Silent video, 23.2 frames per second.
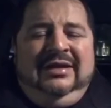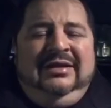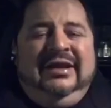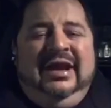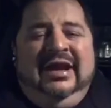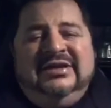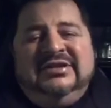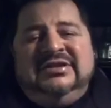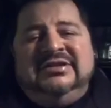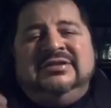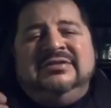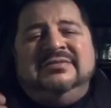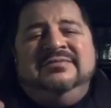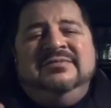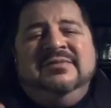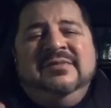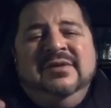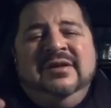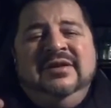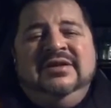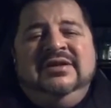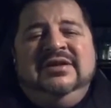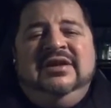Let's
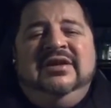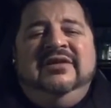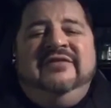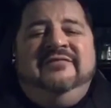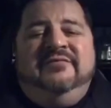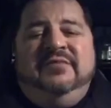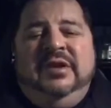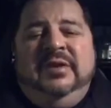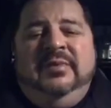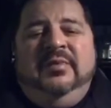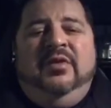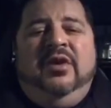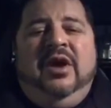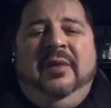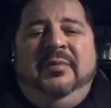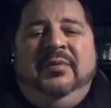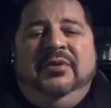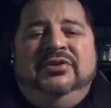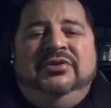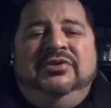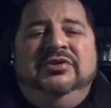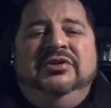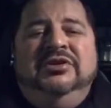give people
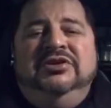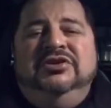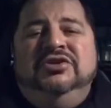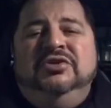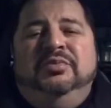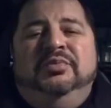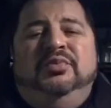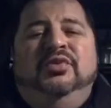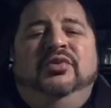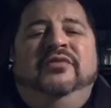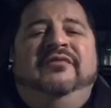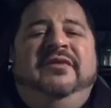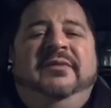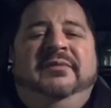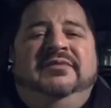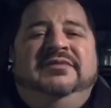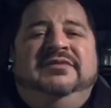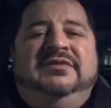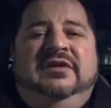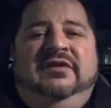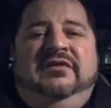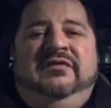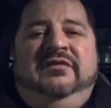opportunity to prove
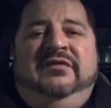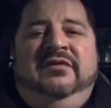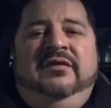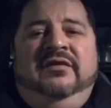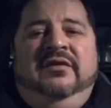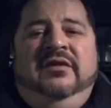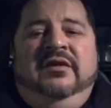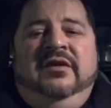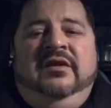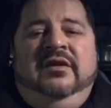themselves.